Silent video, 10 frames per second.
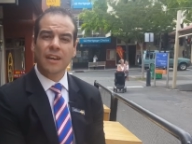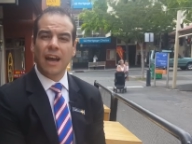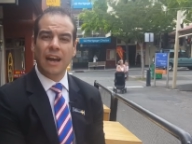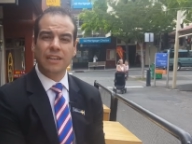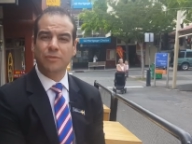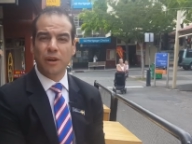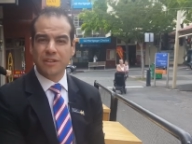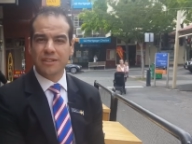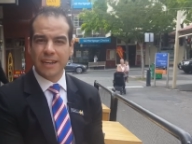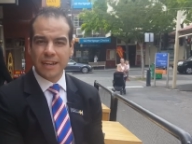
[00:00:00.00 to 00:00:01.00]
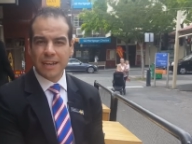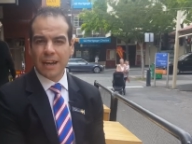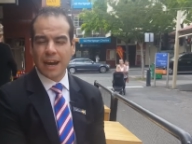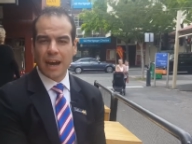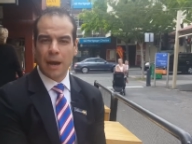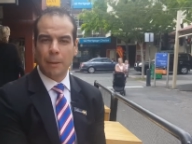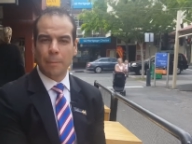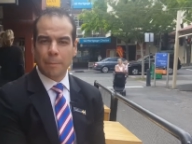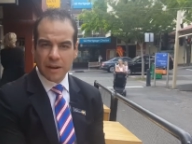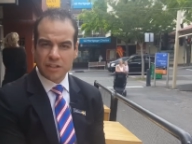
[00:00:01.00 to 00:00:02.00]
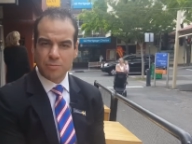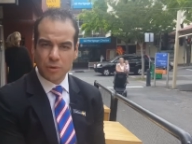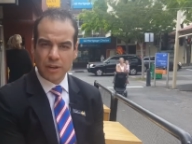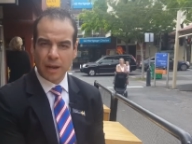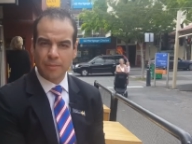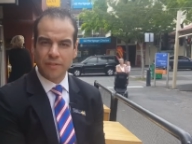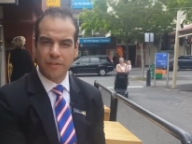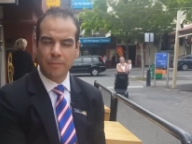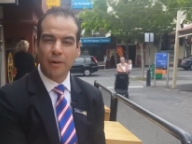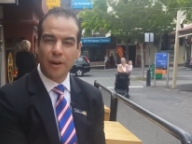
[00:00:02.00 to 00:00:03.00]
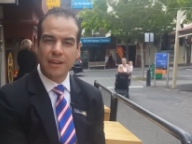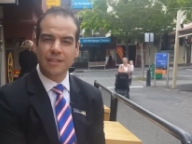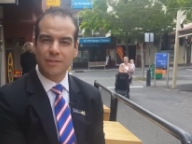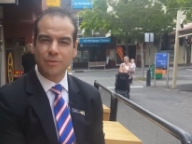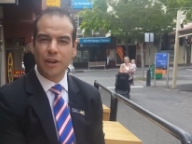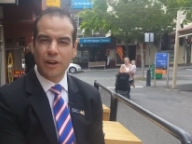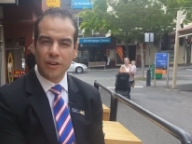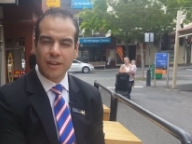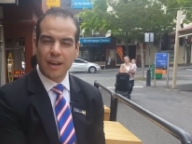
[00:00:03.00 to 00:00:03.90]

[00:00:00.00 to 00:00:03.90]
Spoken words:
And you won't see much more coming from buyers as well.